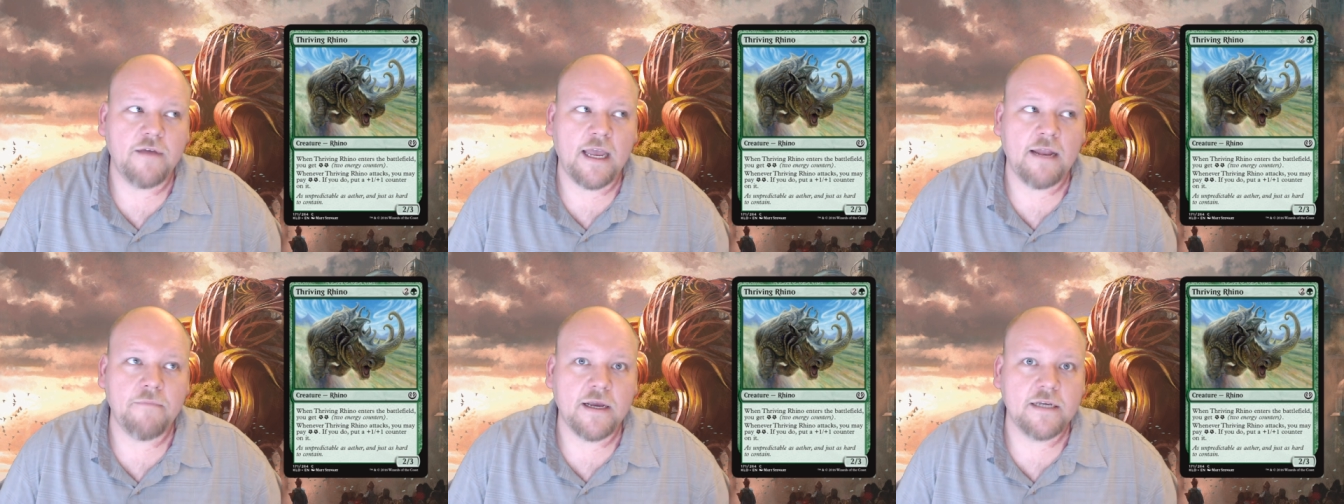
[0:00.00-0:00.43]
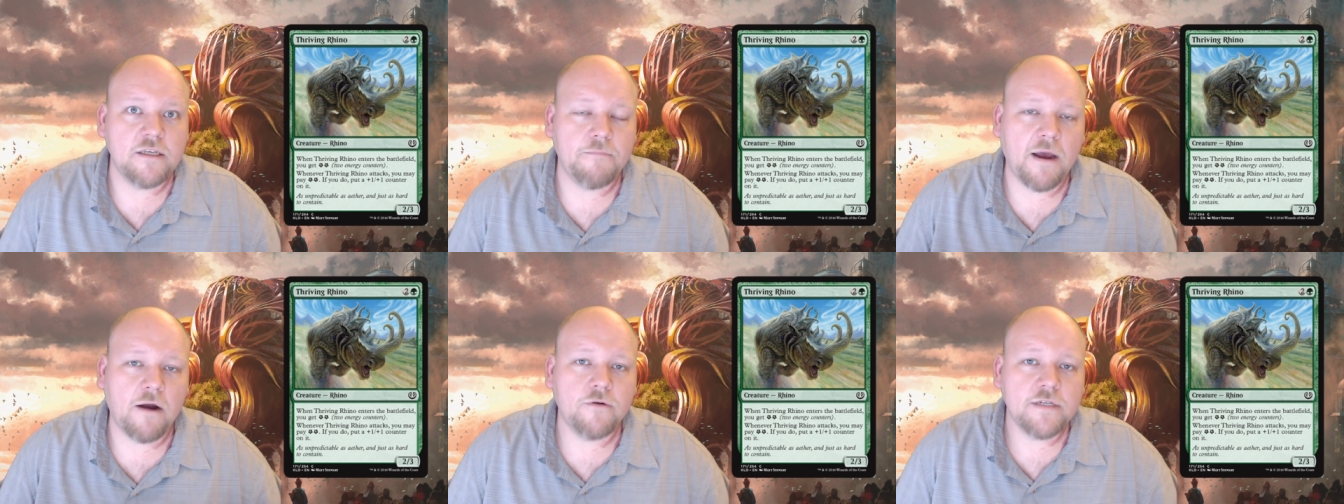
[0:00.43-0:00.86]
And because it
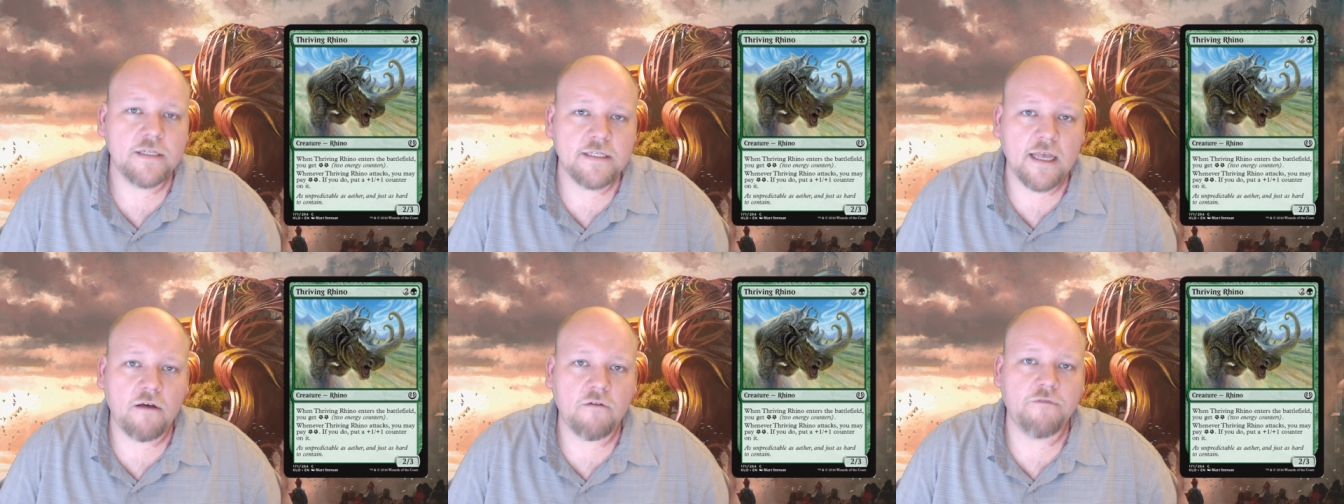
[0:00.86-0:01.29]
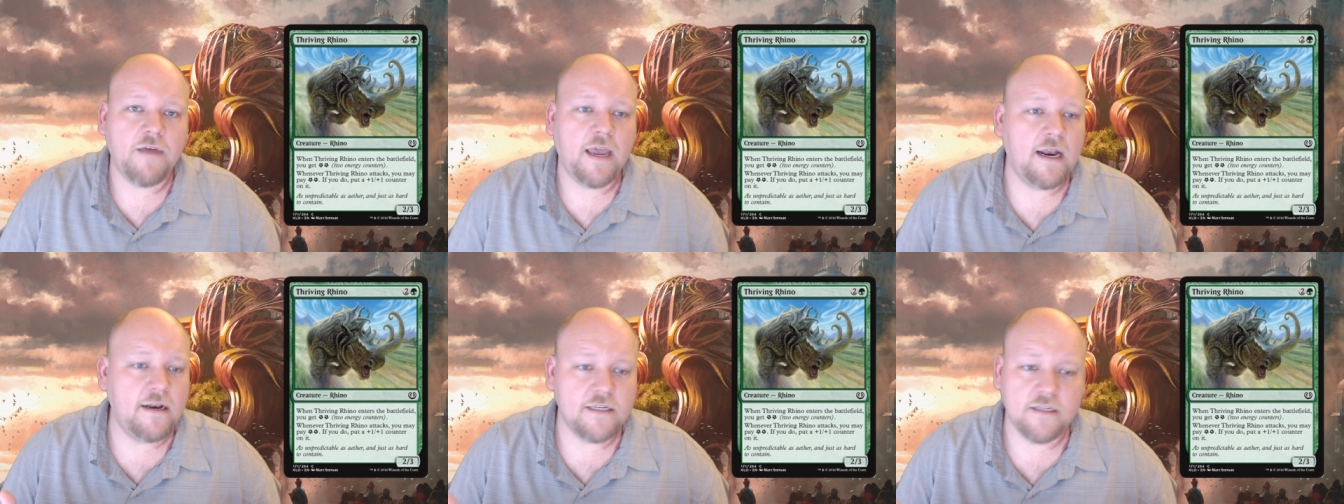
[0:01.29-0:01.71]
powers itself,
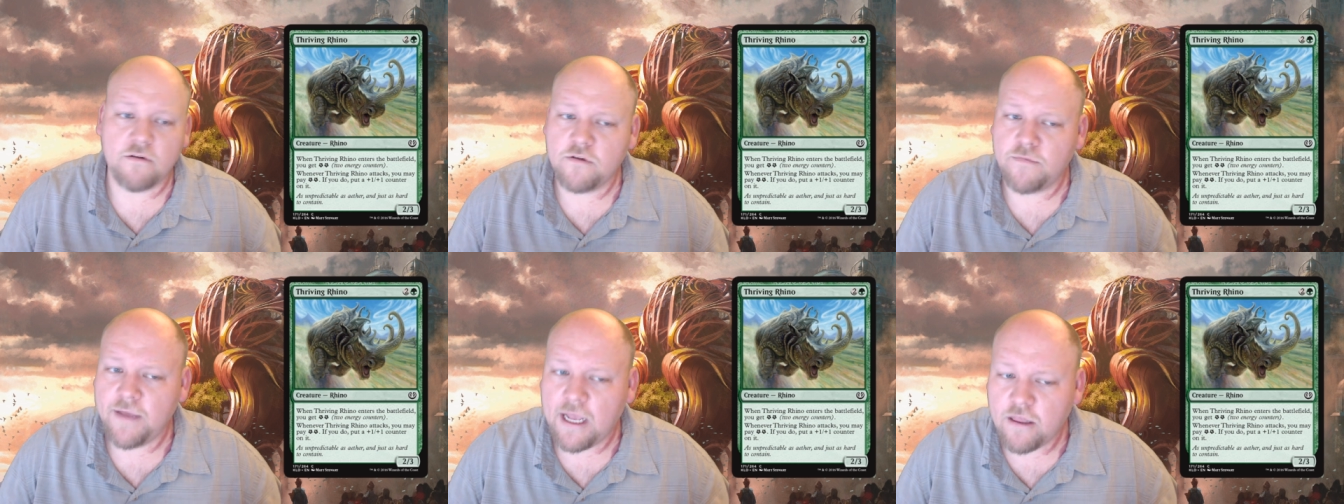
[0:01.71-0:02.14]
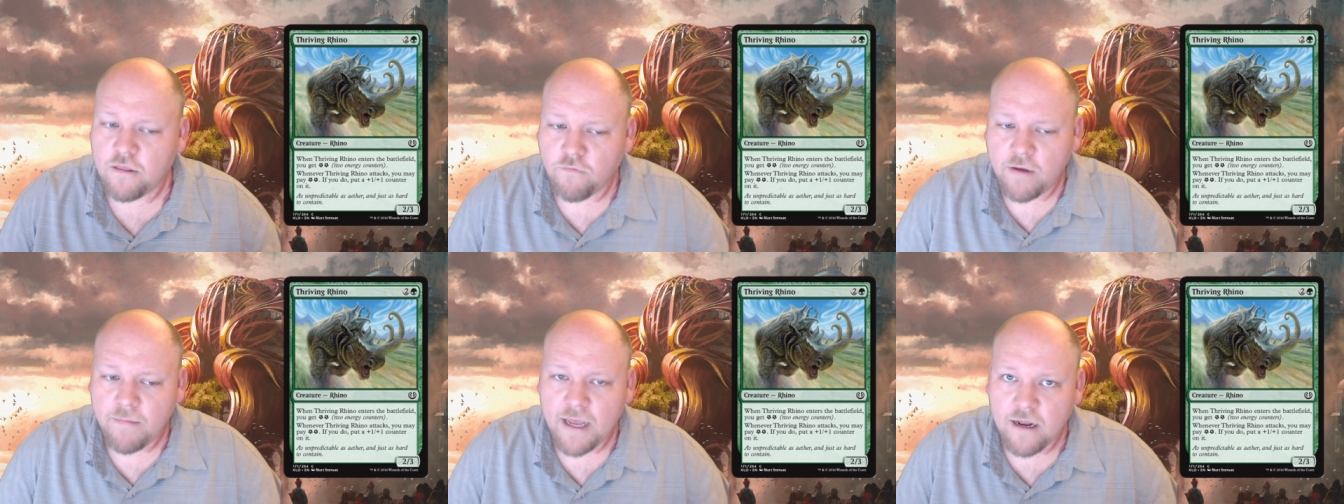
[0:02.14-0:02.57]
and it is ultimately a
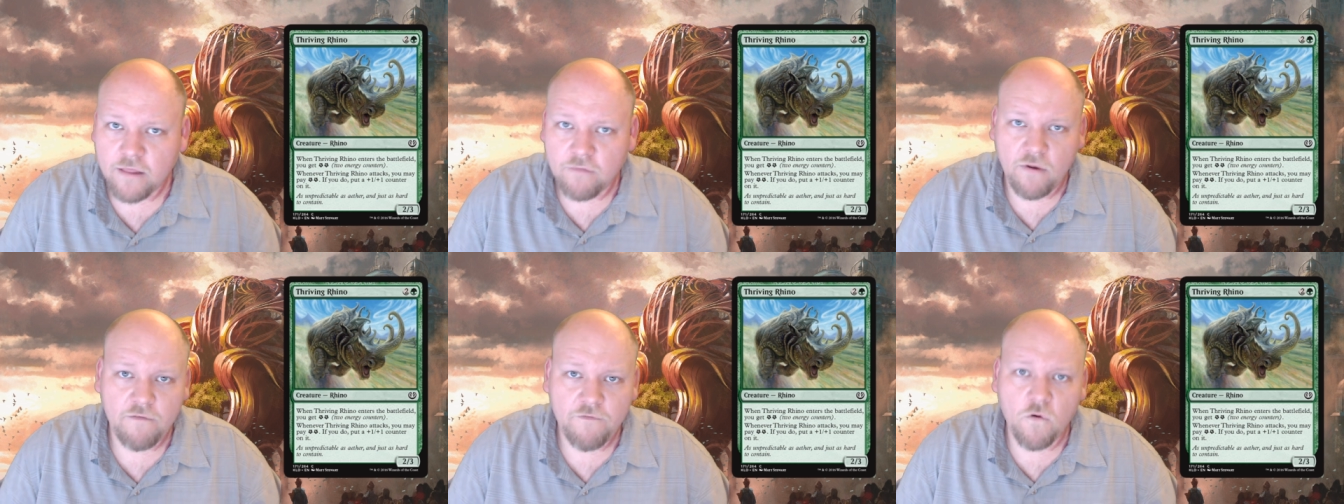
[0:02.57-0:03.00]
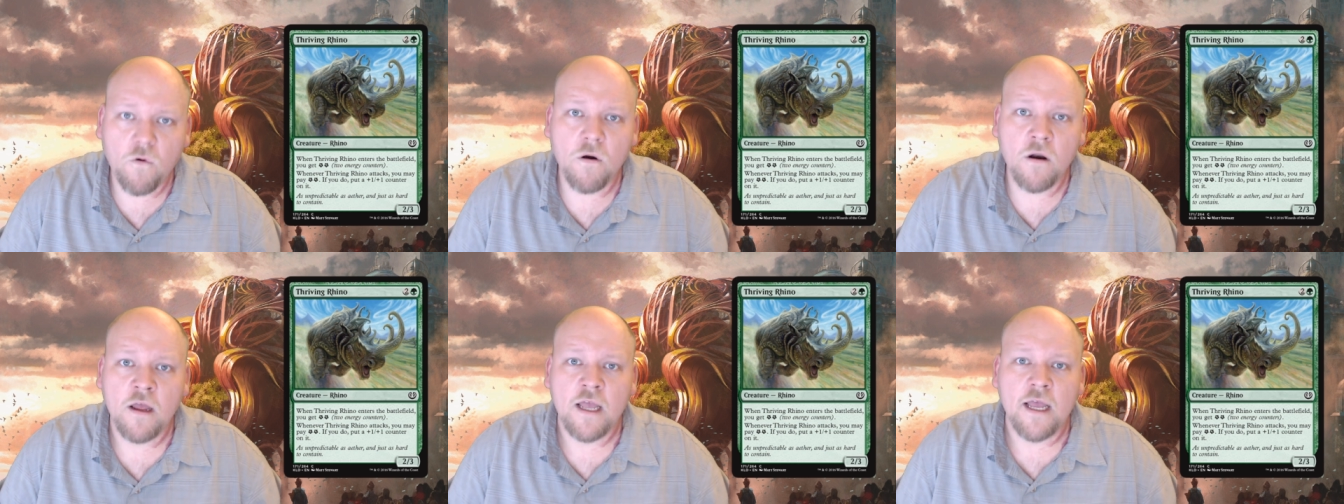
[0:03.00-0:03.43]
three mana three
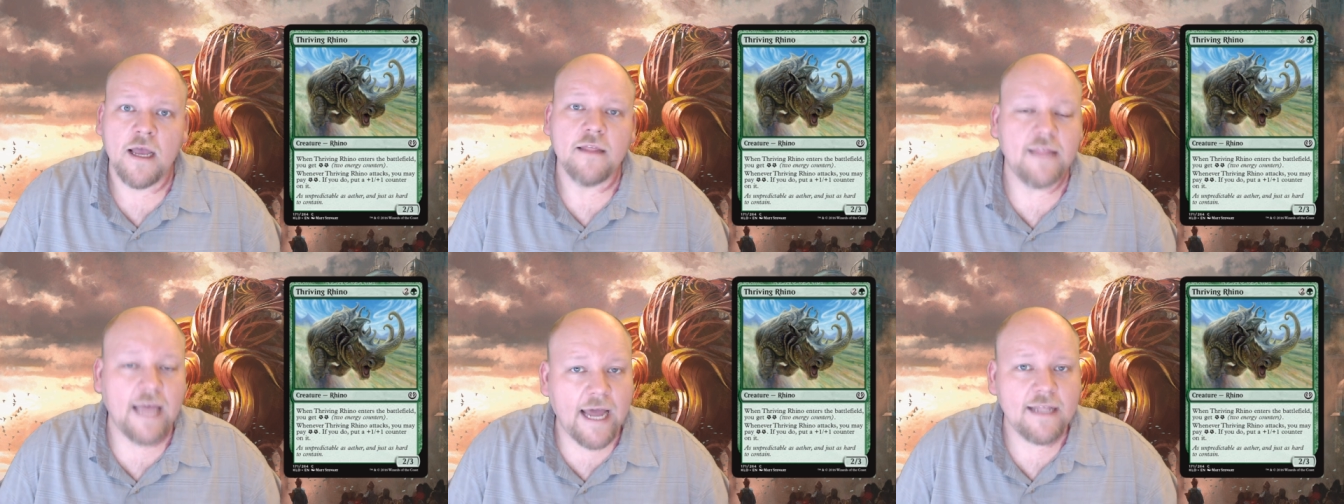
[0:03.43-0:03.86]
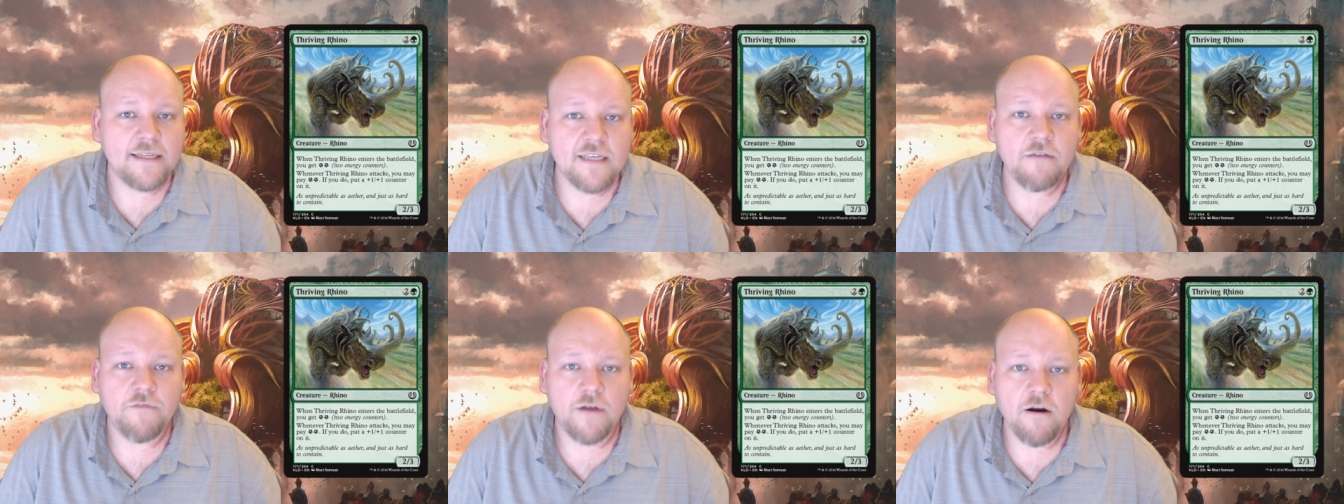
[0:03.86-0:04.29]
four, that is
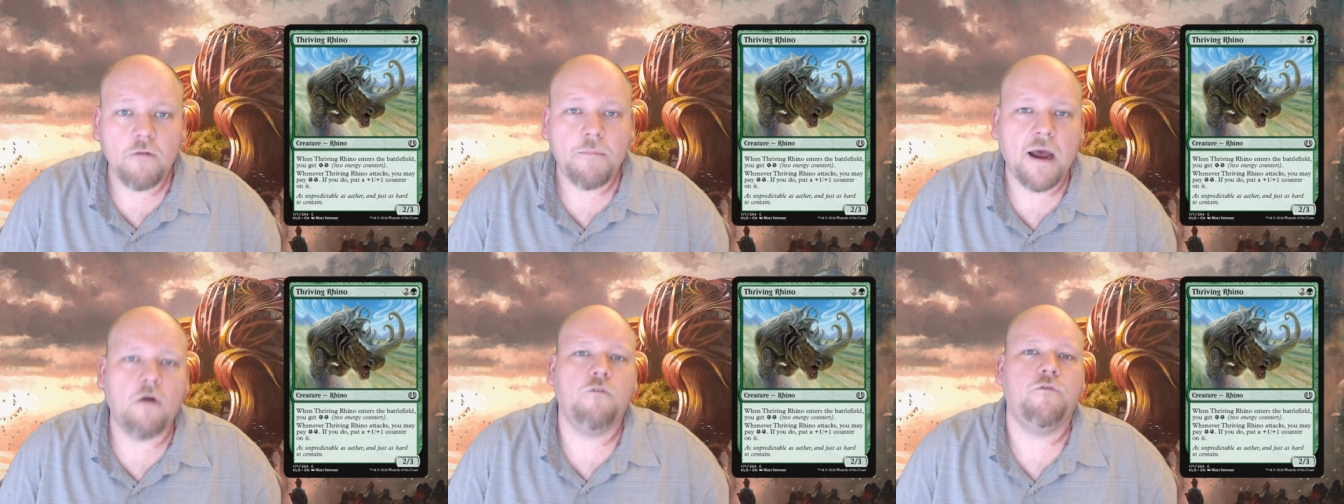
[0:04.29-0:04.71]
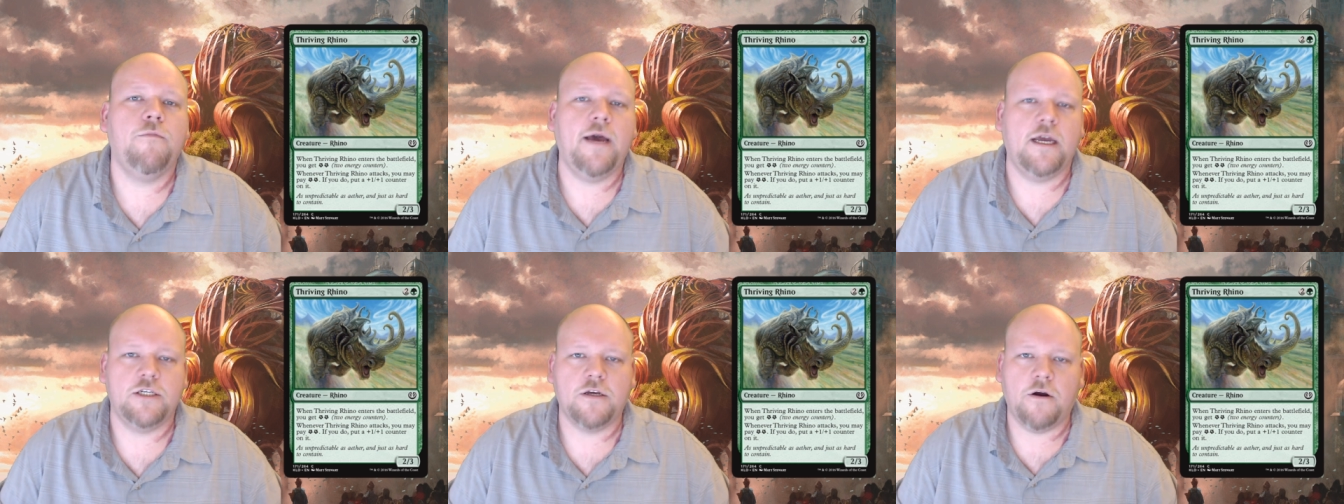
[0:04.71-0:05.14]
a very powerful
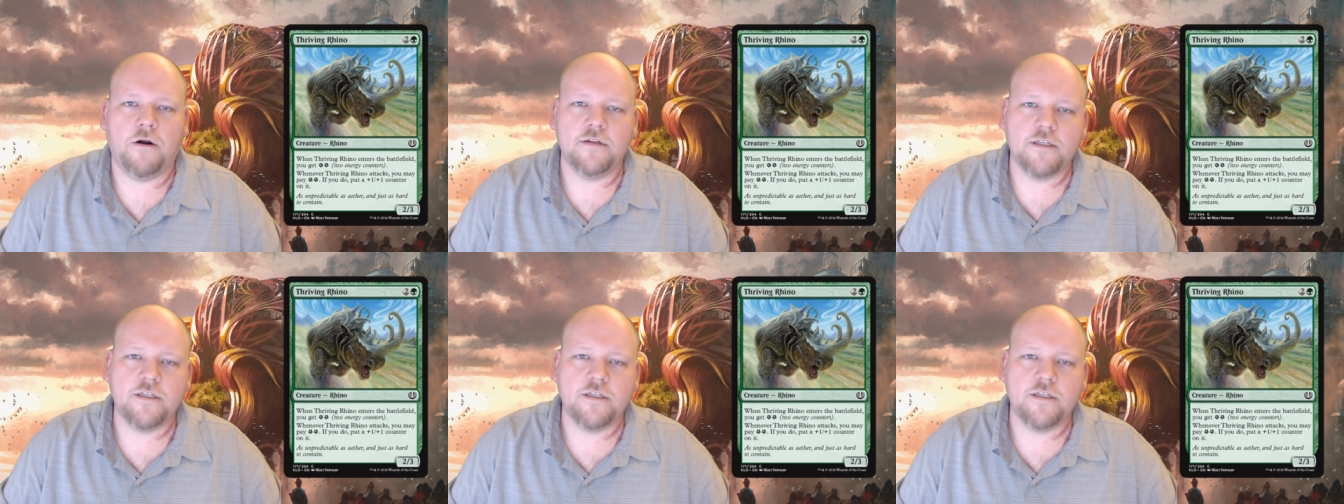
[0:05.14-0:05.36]
Magic card.